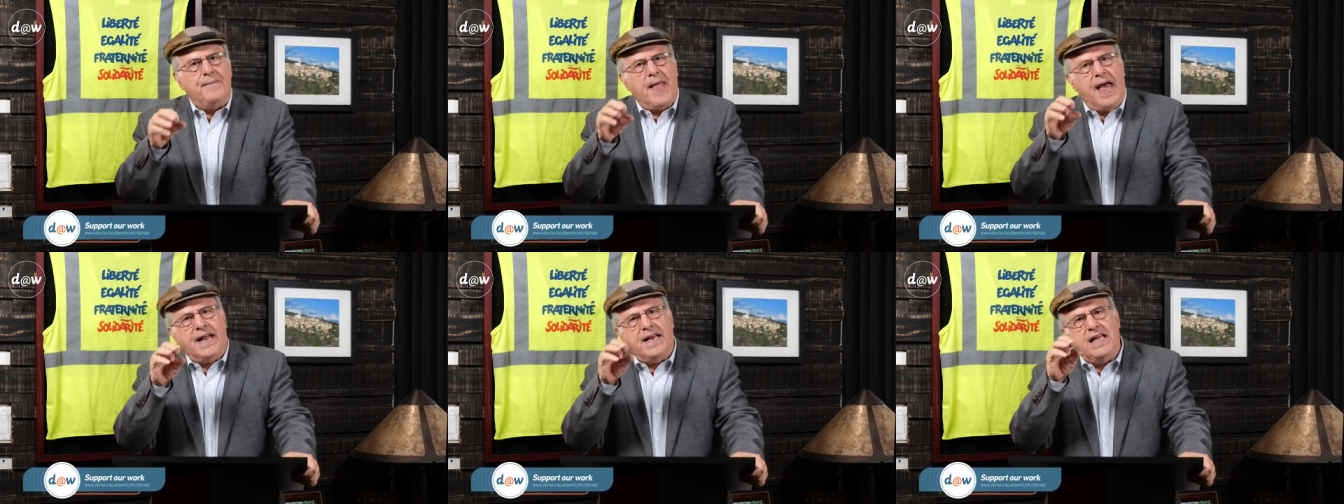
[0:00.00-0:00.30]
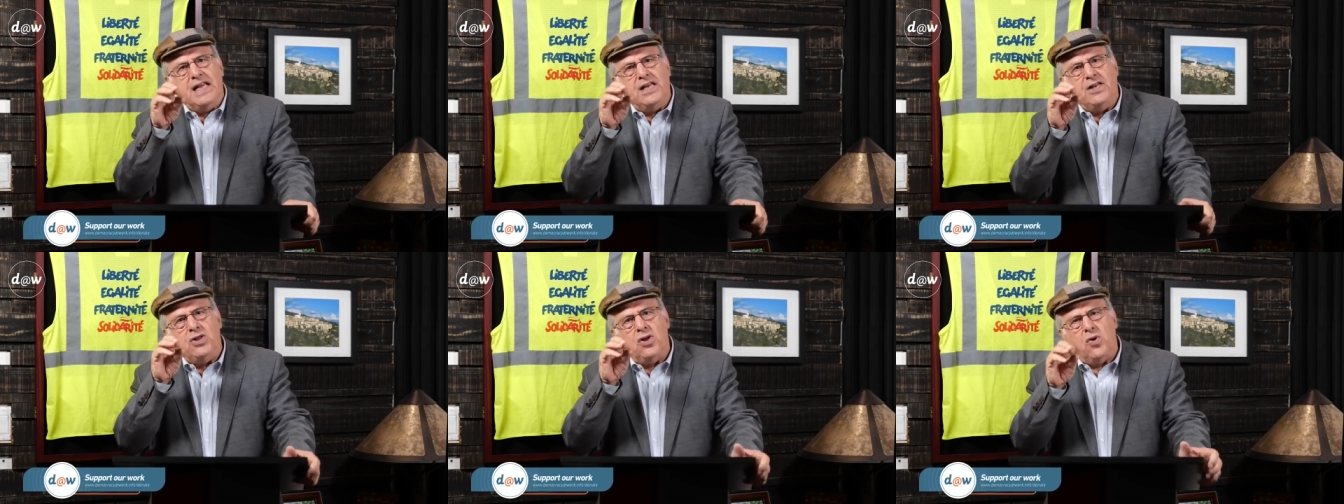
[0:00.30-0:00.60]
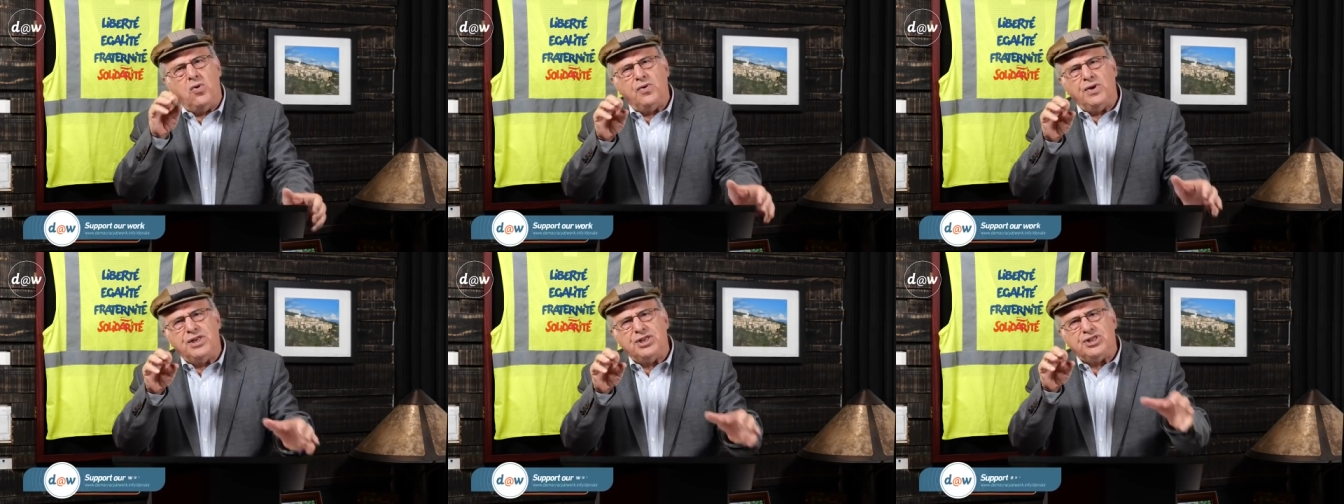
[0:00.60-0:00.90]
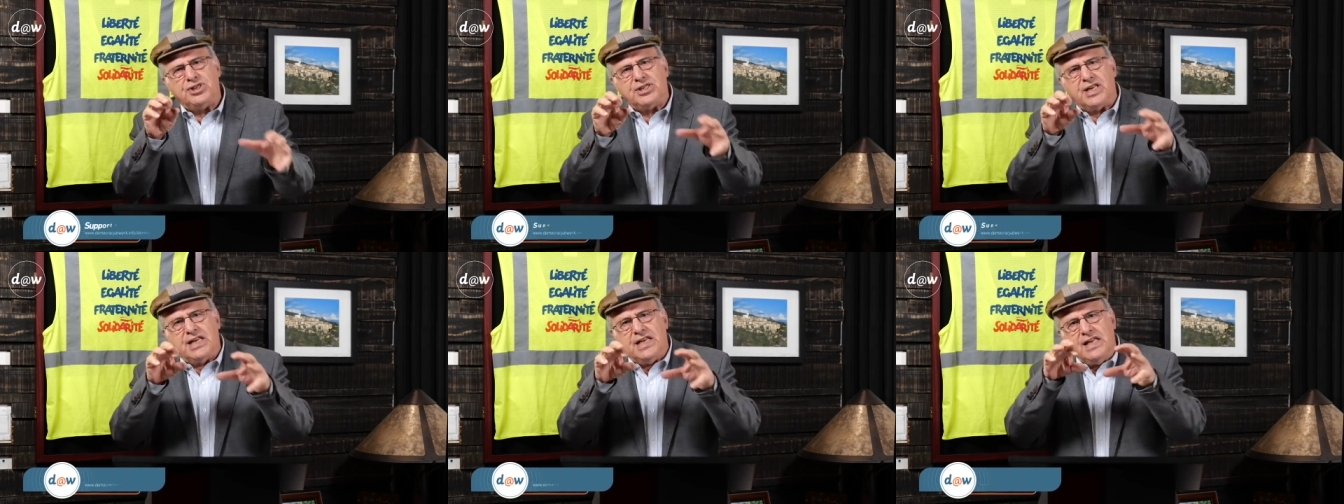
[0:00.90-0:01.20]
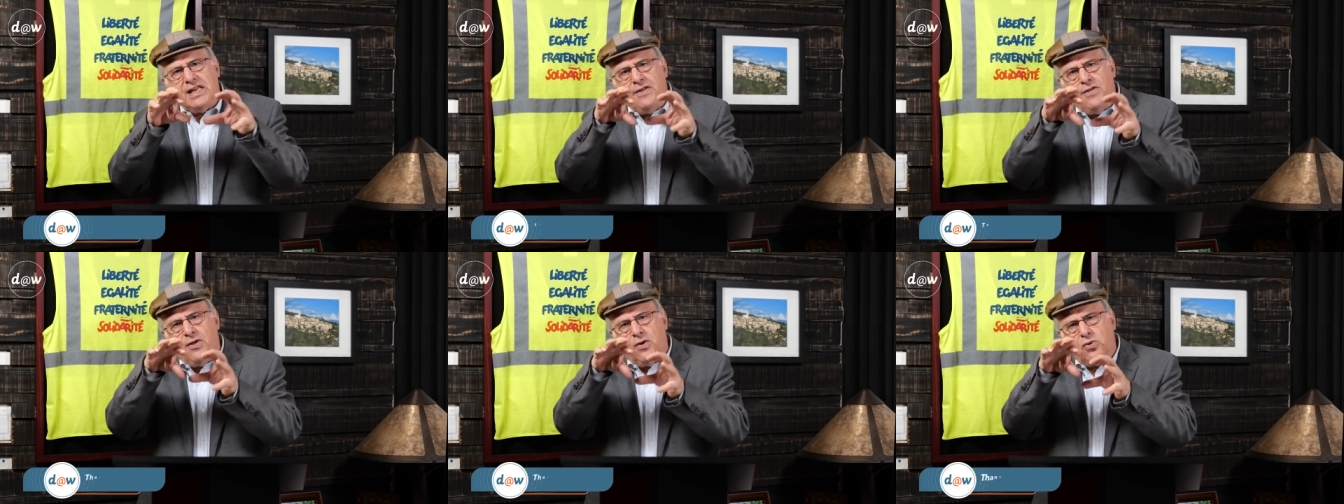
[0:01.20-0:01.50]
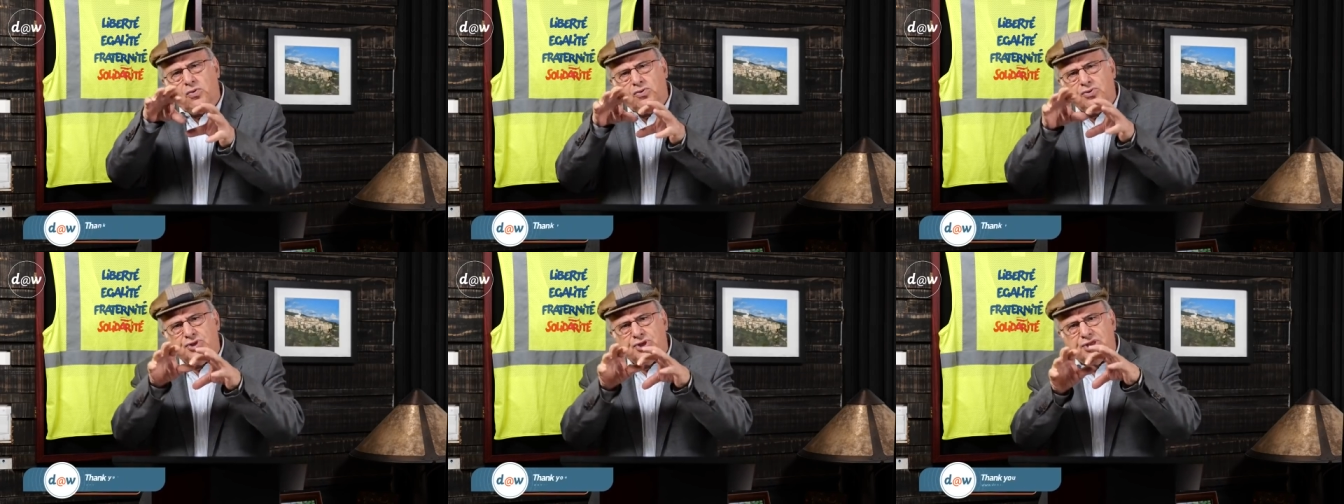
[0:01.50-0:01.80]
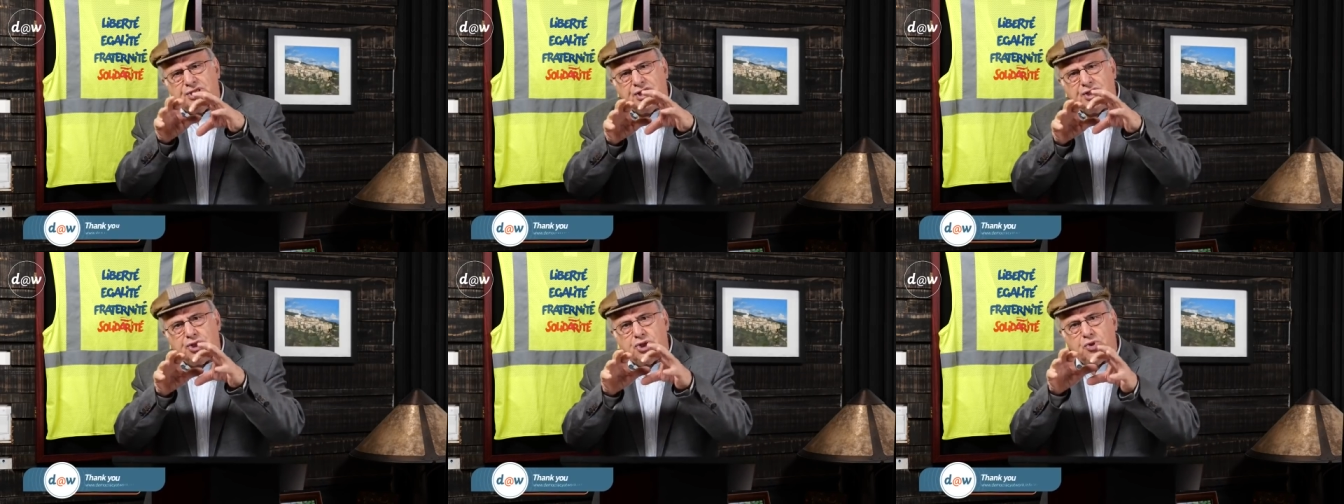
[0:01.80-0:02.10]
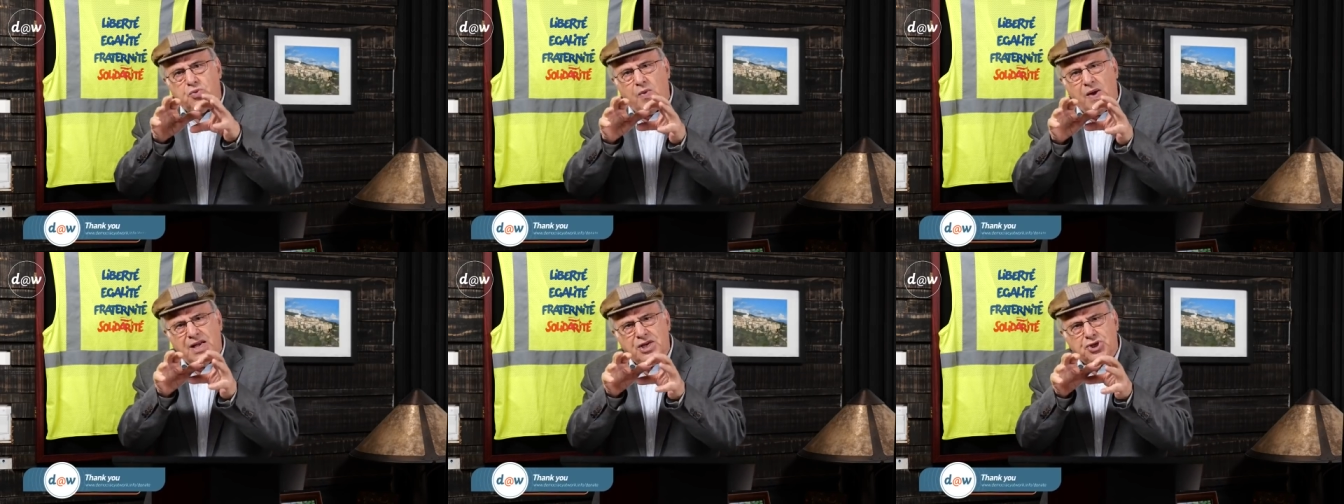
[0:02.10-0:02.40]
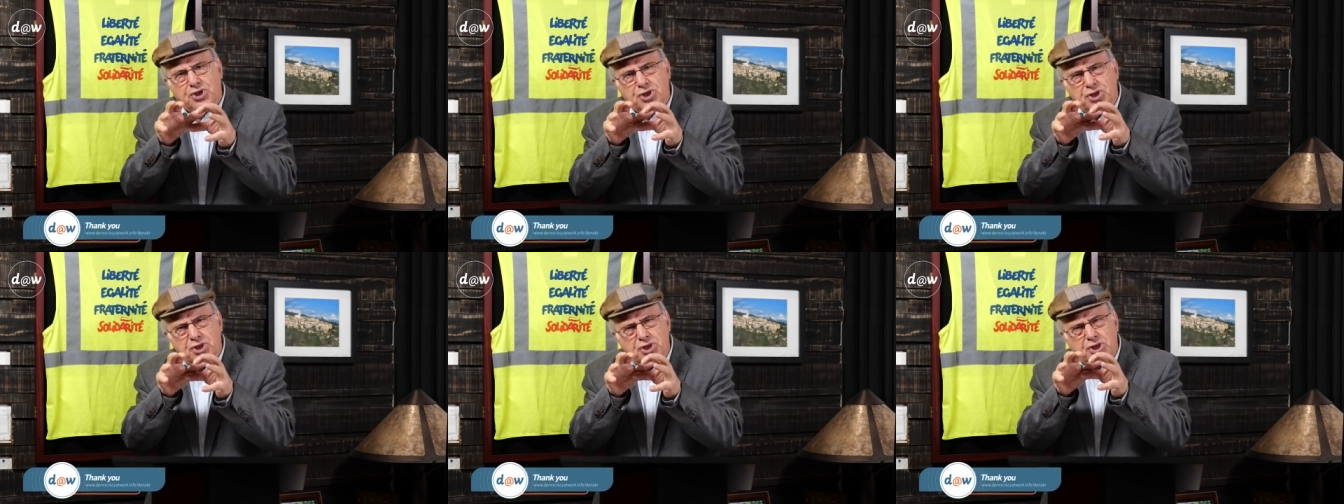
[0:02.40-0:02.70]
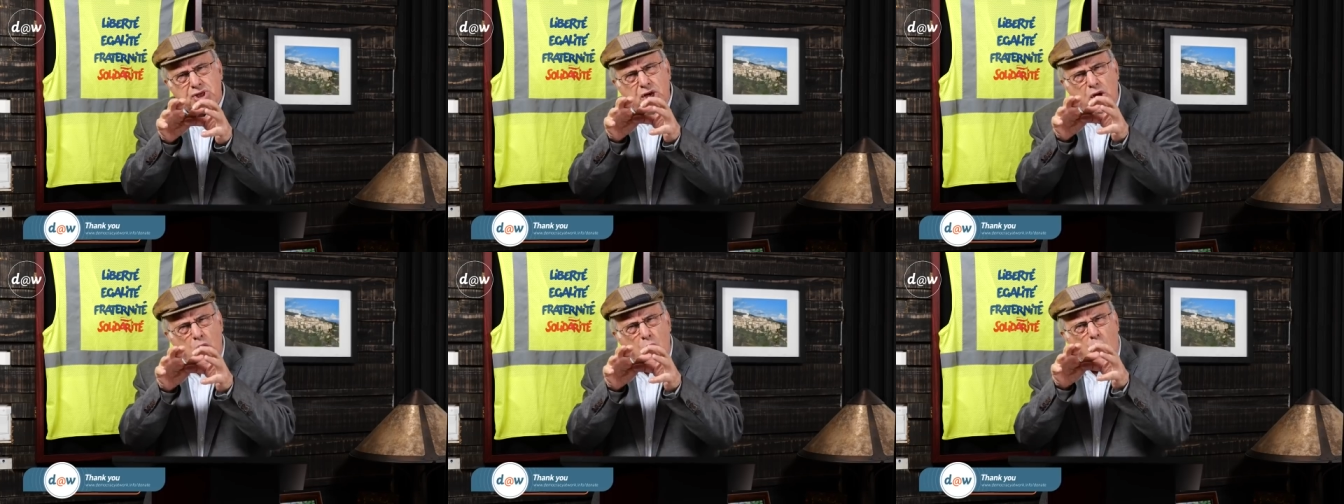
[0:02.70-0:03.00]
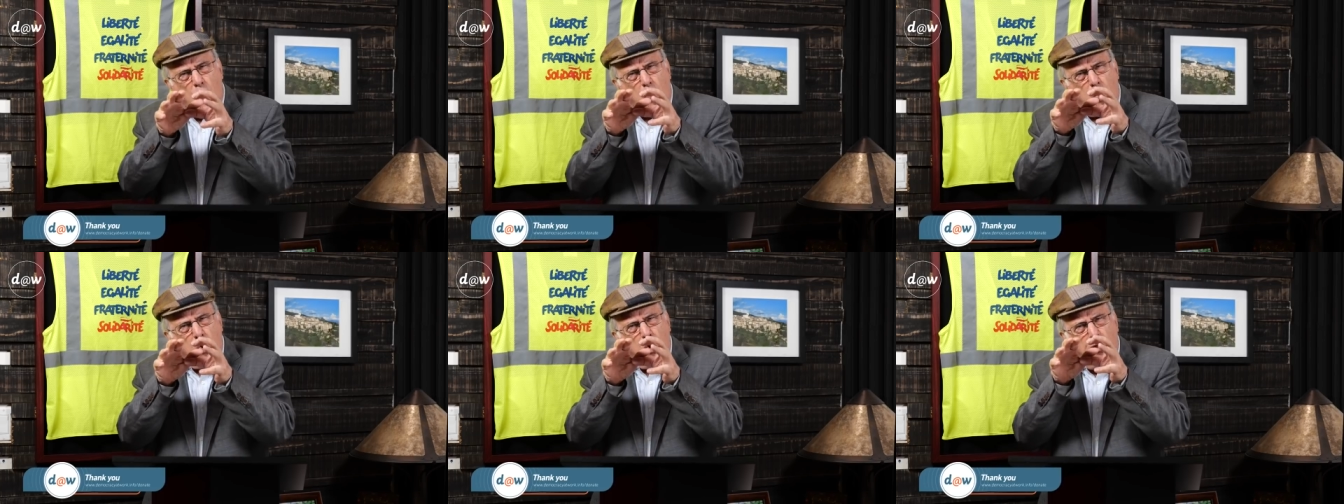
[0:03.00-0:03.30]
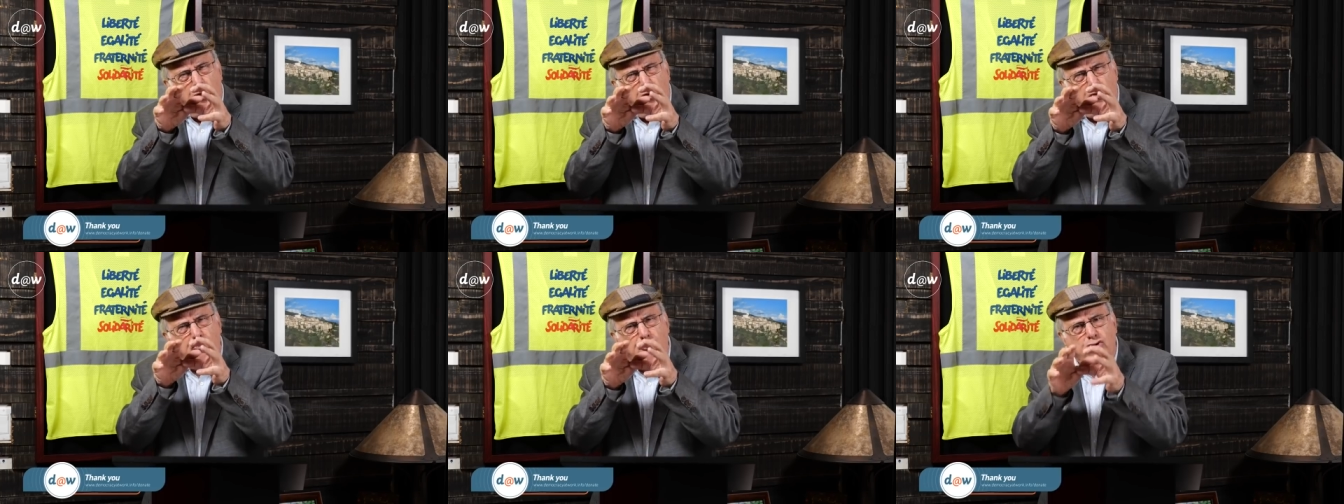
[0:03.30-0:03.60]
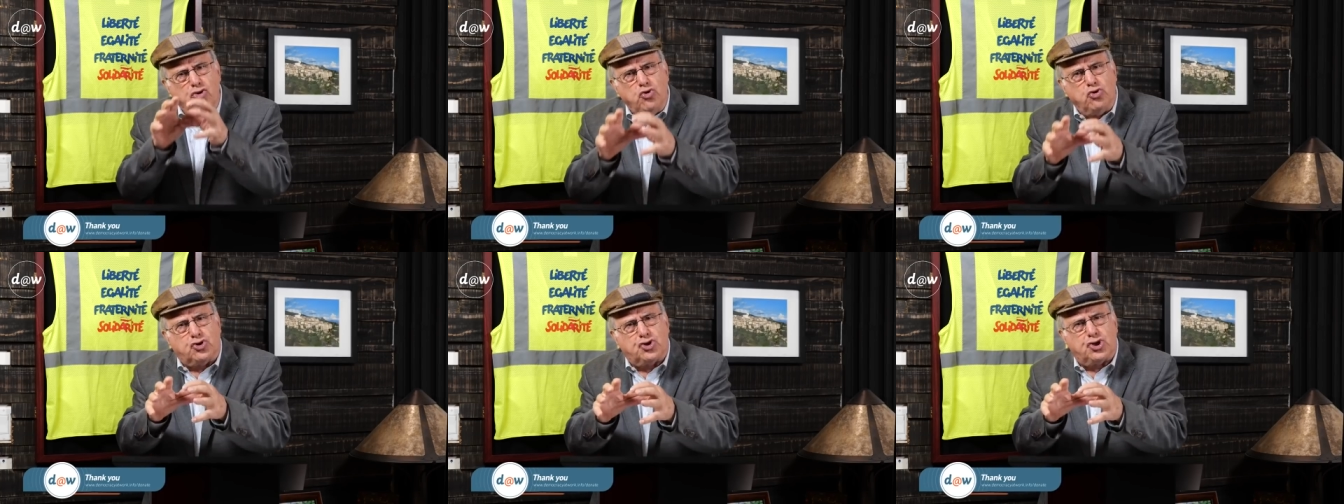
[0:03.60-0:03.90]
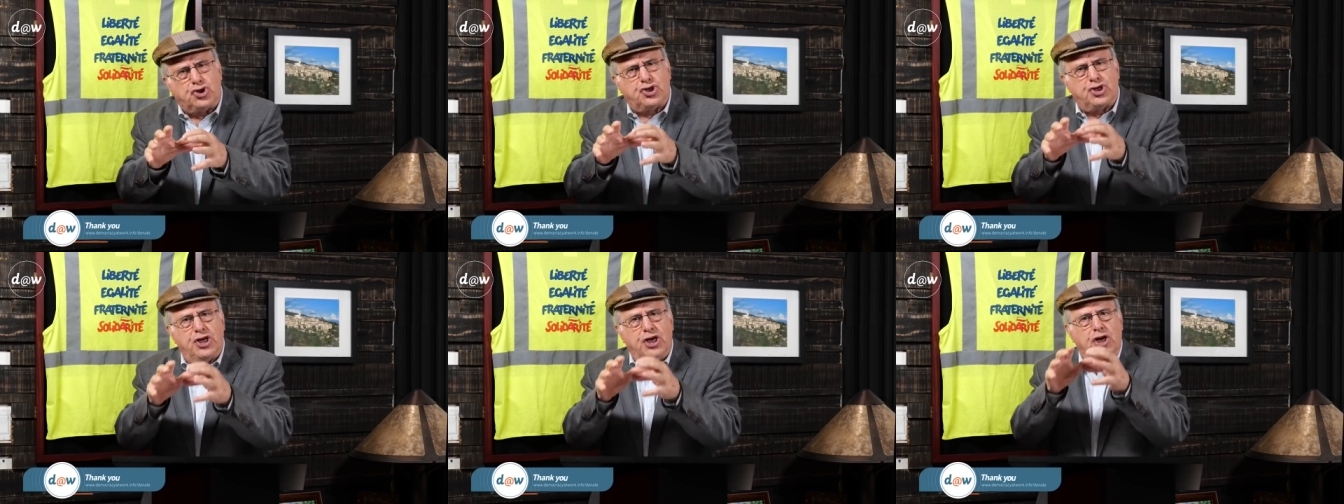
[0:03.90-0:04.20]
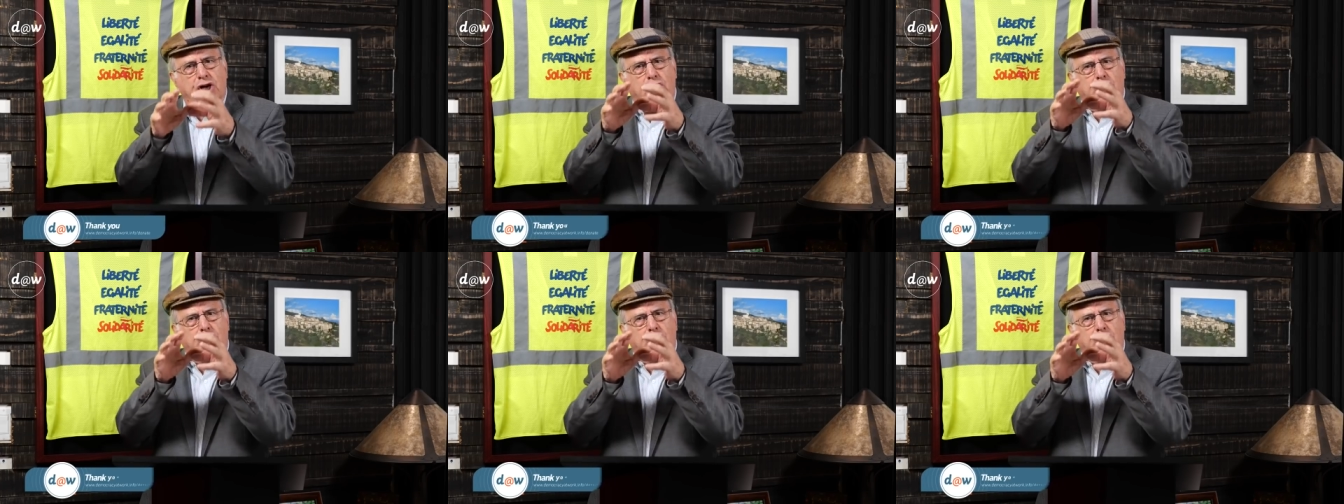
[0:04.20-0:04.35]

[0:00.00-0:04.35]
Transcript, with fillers: And he noticed that in those situations were the roots,